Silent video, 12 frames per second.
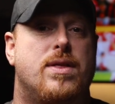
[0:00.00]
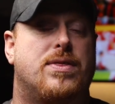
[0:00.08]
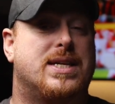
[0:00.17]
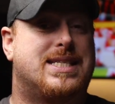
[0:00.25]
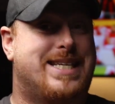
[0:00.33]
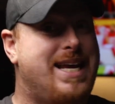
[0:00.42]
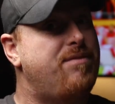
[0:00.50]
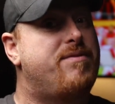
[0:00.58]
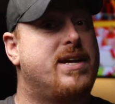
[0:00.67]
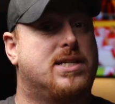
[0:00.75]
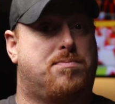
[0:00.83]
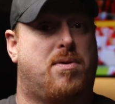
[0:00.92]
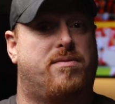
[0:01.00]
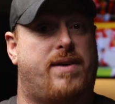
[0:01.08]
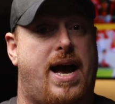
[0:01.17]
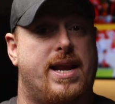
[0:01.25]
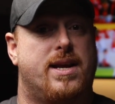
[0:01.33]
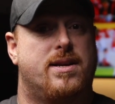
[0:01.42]
that the defense
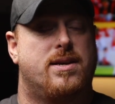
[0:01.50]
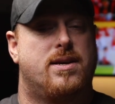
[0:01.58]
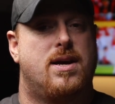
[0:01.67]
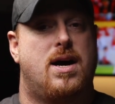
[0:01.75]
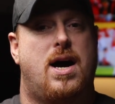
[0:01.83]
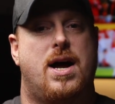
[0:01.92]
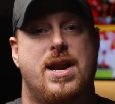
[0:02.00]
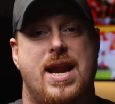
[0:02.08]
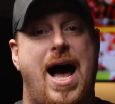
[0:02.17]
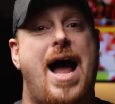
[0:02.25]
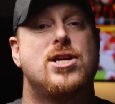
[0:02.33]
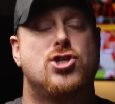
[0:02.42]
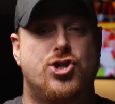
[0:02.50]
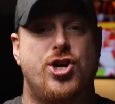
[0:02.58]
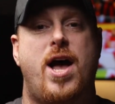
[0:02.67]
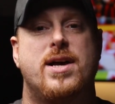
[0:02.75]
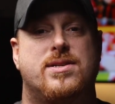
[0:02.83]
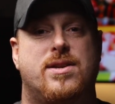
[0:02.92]
provided. Not
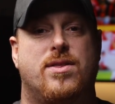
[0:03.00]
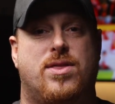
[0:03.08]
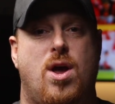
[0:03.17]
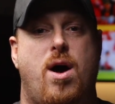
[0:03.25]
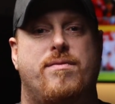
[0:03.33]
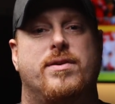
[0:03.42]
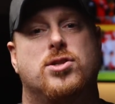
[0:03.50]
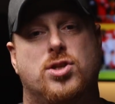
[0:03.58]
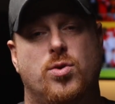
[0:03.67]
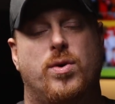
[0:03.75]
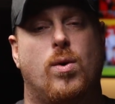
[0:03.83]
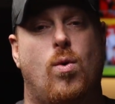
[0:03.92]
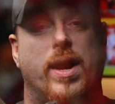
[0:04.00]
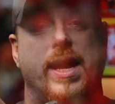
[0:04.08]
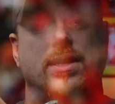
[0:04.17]
just the offense doing what